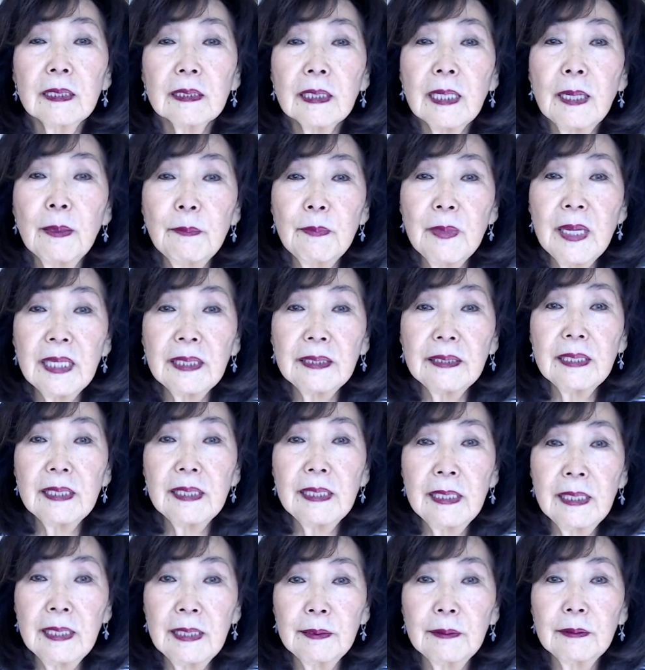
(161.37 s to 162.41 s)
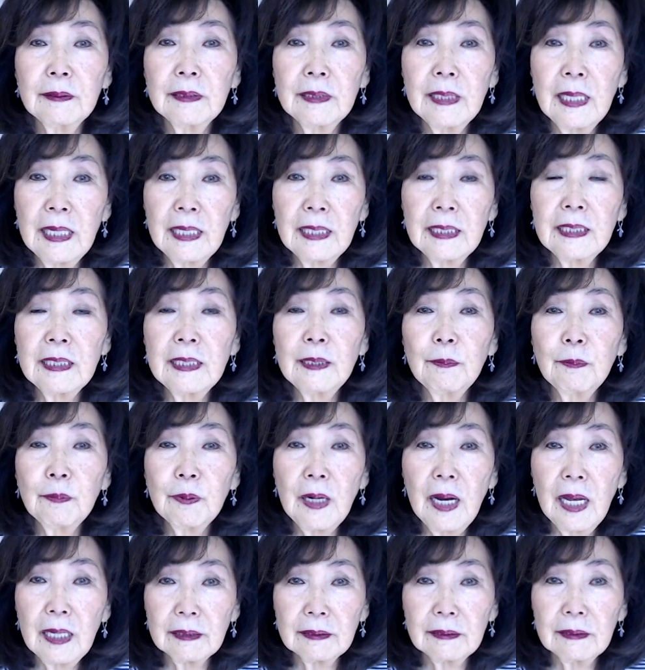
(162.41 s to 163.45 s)
commit in daily
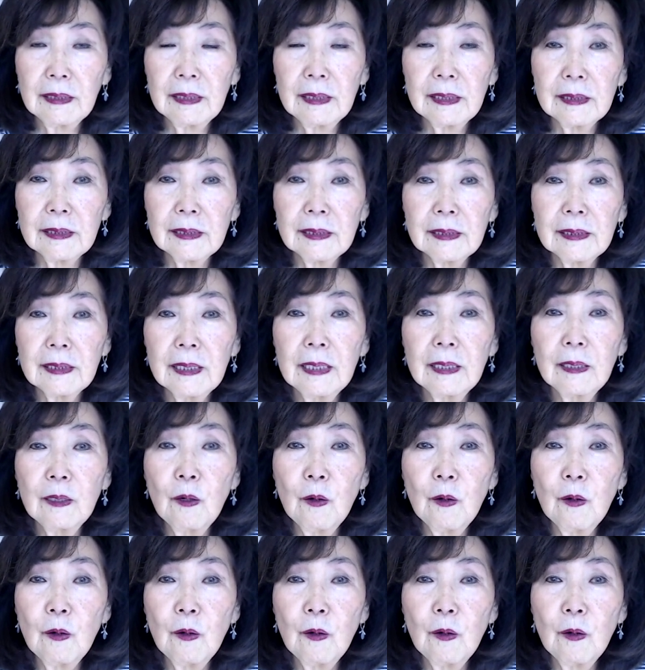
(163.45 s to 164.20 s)
practice